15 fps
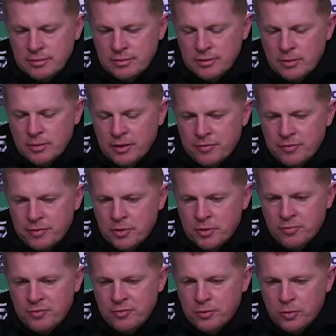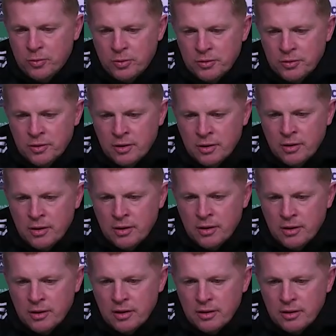away from home four one.
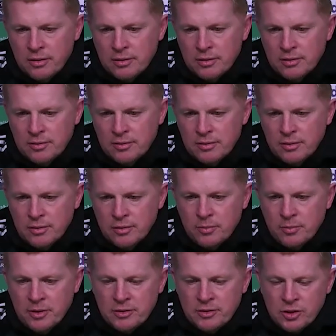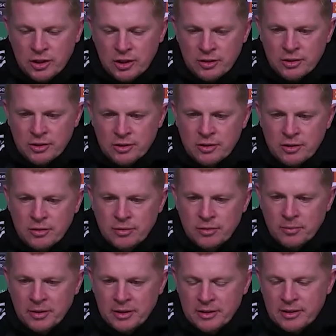And, you know, they made changes. You know,
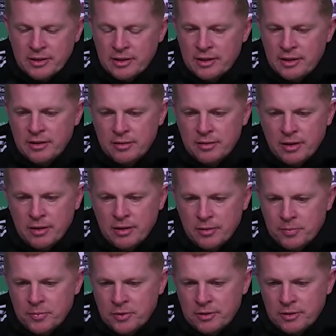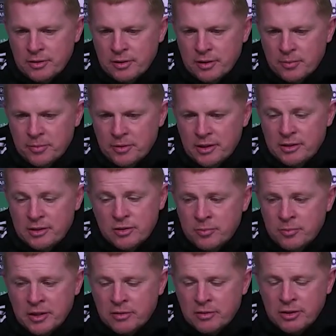domestically, they're right up there at the top of the league. So they
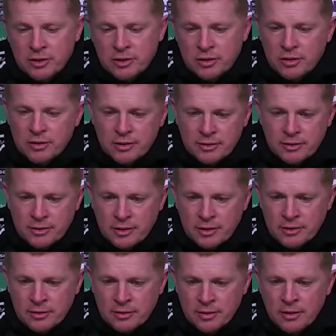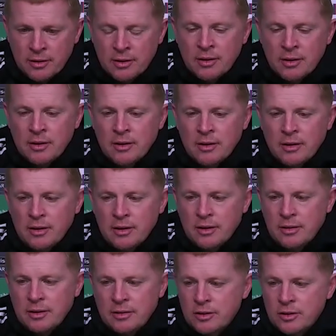made a great start to the season.
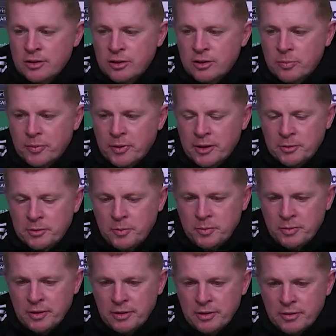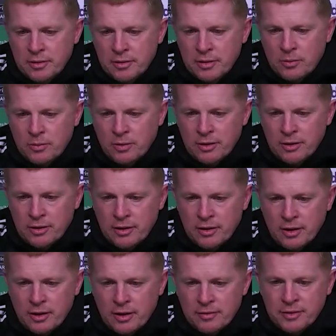Uh, it doesn't surprise me with the, the quality they
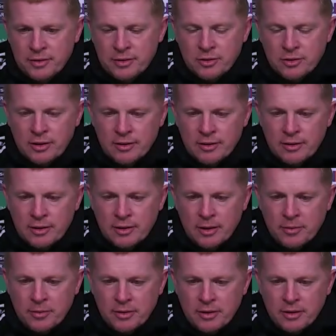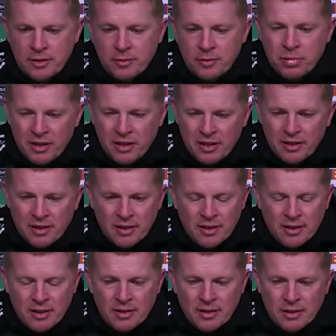have and the strength and depth that they have. They play
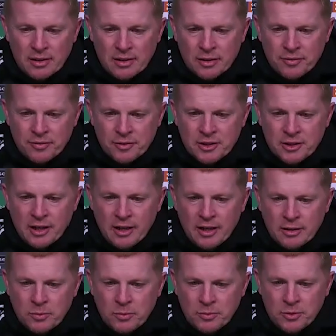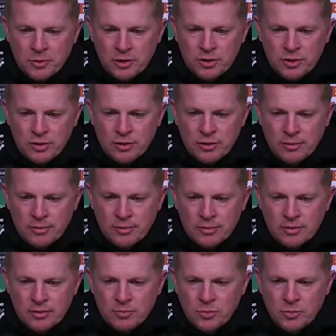a different style than what we're used to,
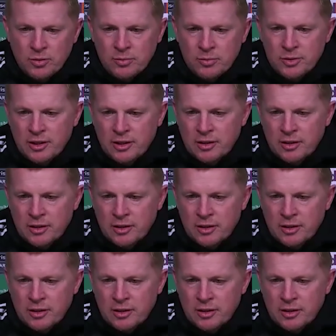almost like a